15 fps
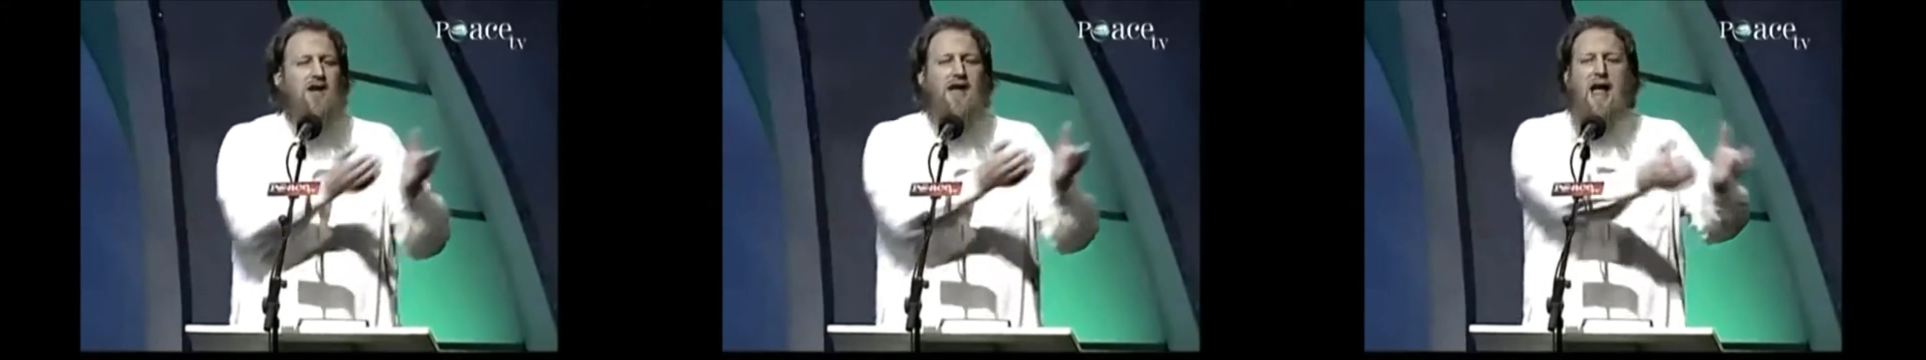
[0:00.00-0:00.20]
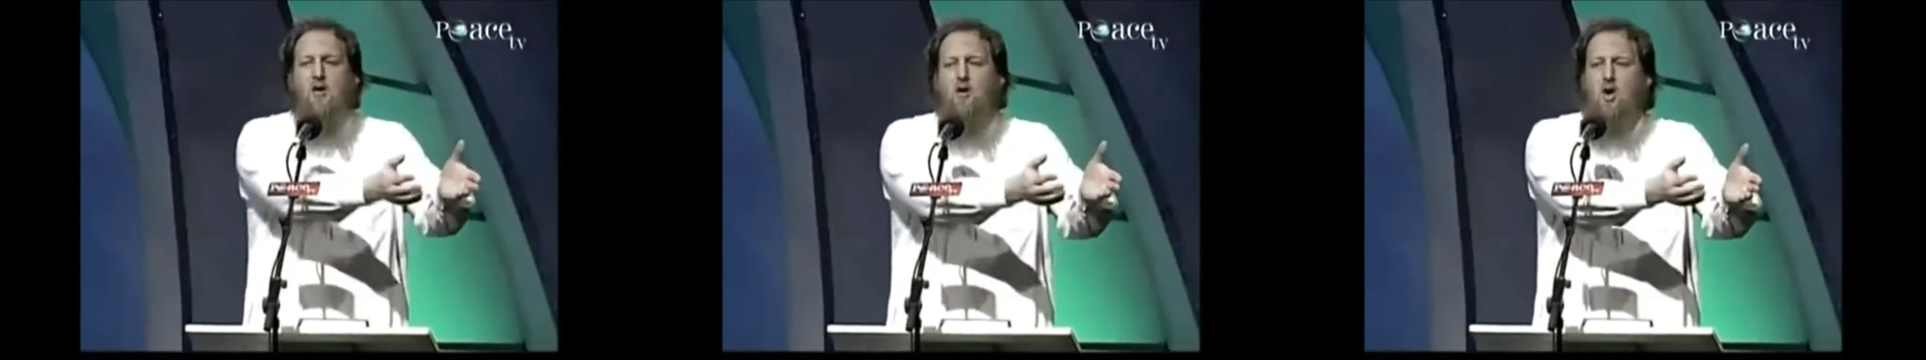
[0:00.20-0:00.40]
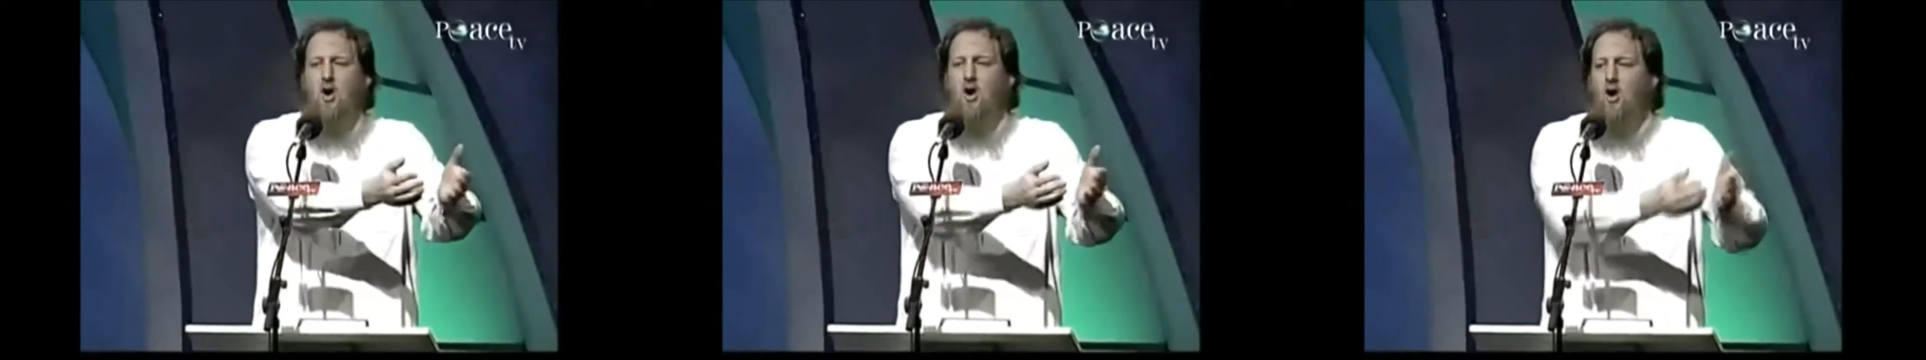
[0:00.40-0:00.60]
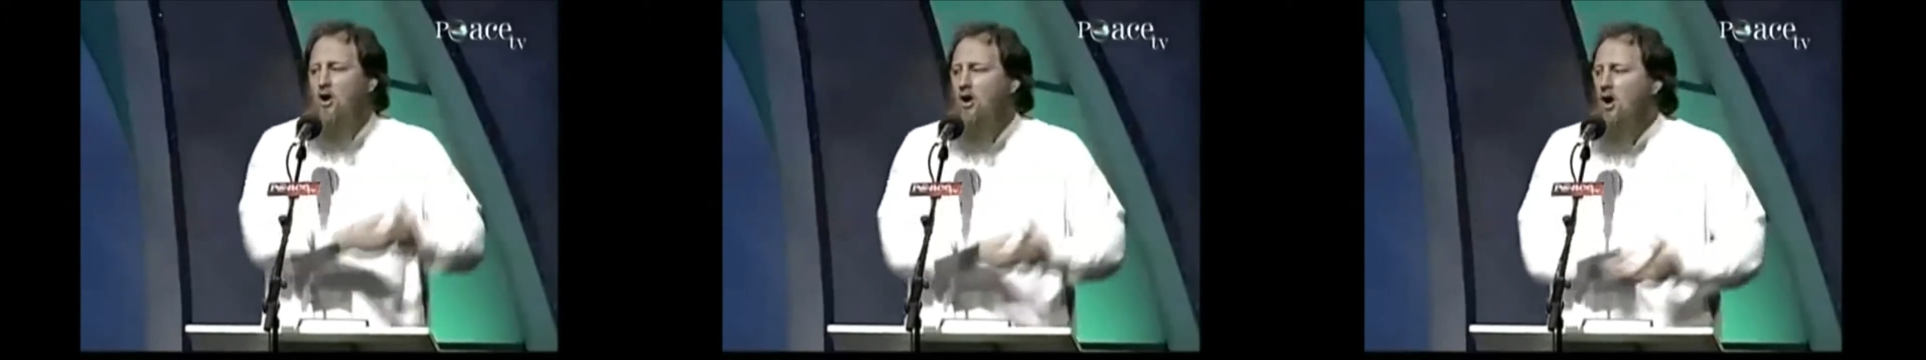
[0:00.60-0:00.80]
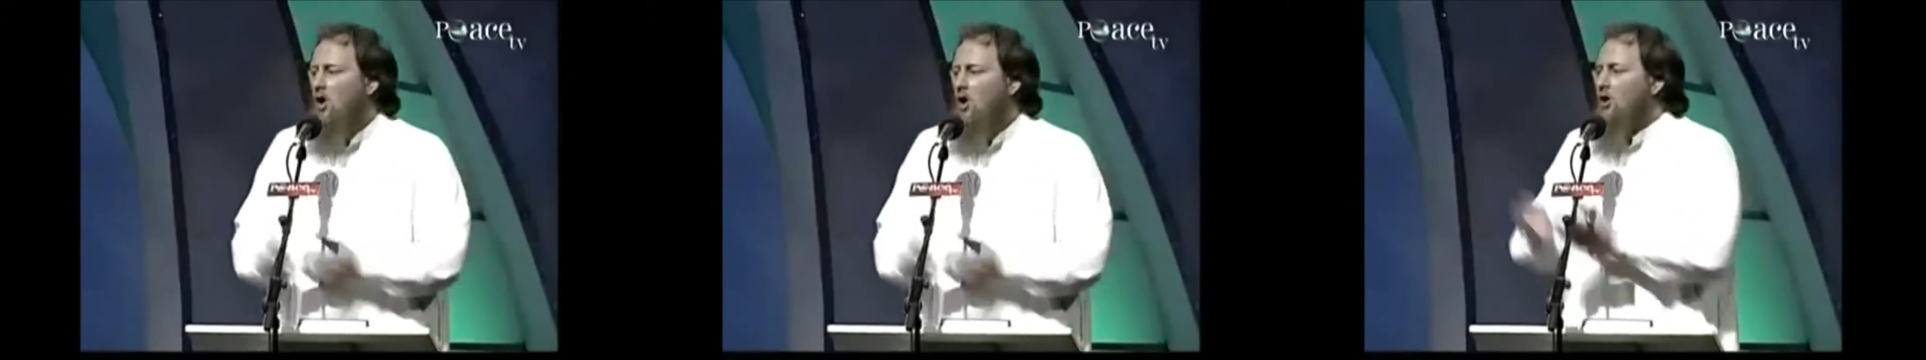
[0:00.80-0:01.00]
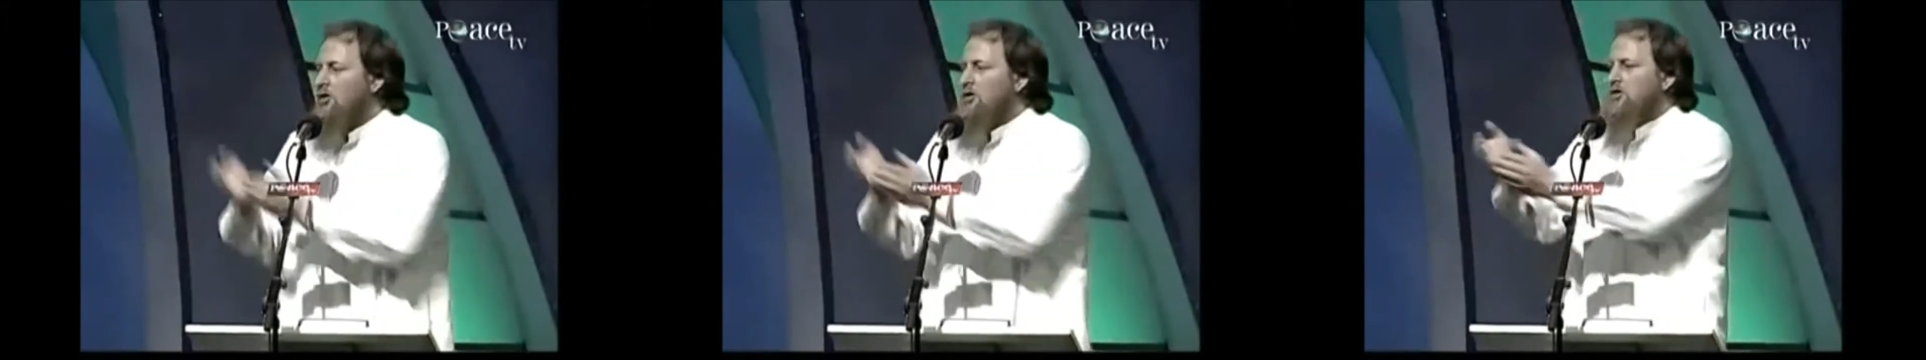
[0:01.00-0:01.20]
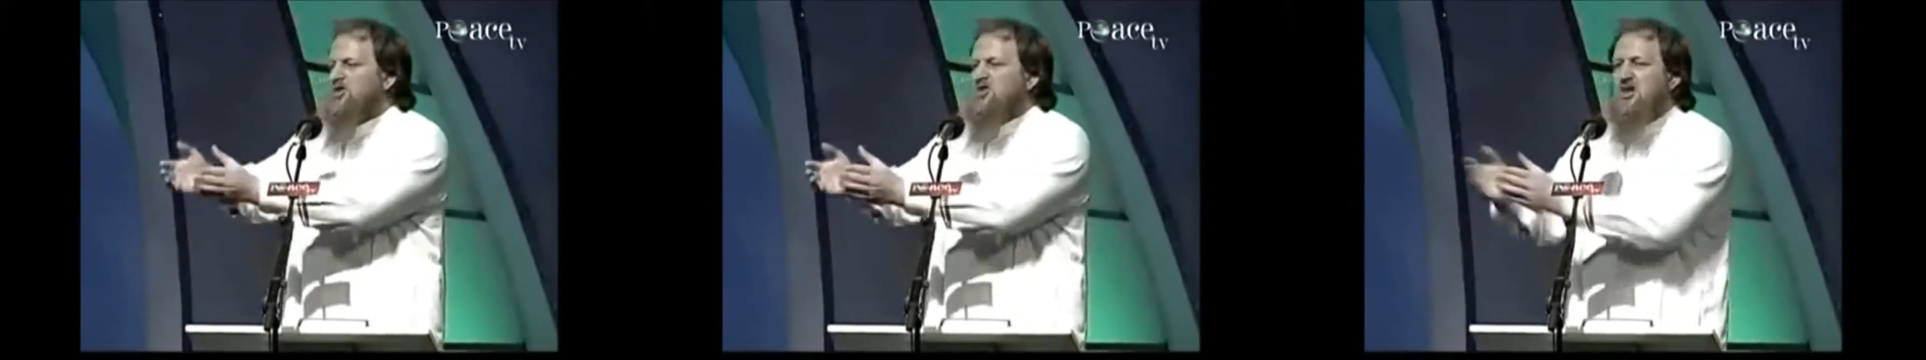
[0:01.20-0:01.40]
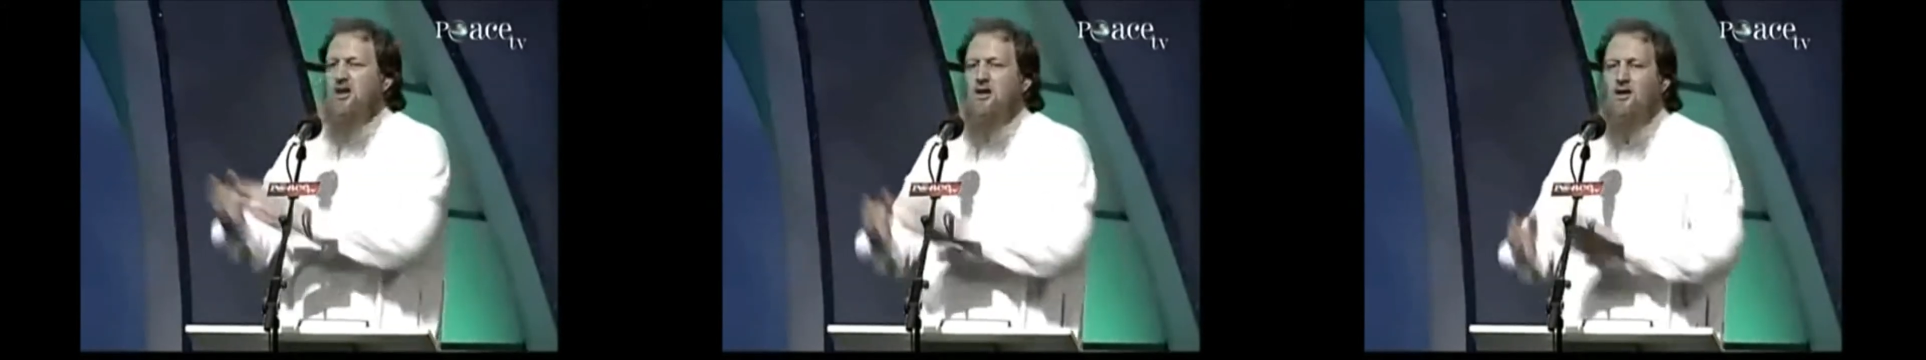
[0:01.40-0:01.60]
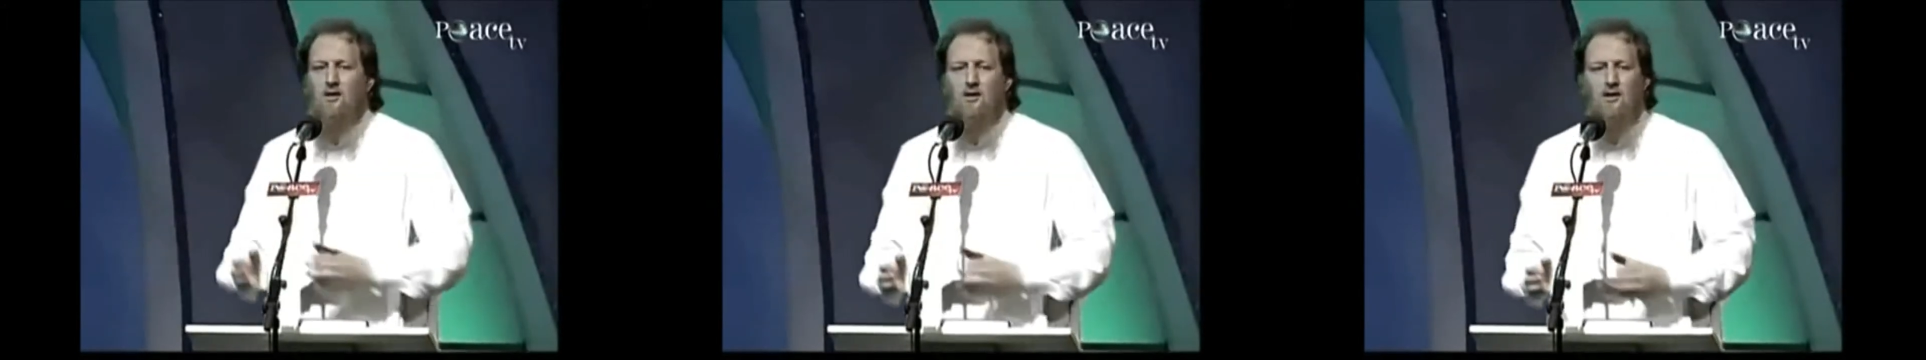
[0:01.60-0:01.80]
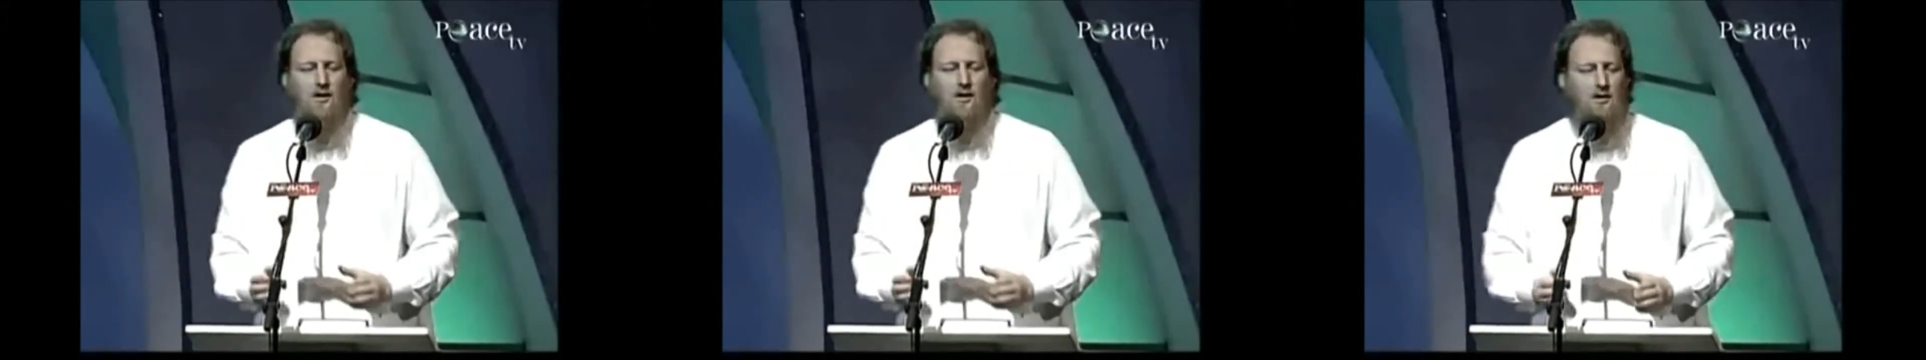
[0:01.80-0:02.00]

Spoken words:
alcohol, or you steal,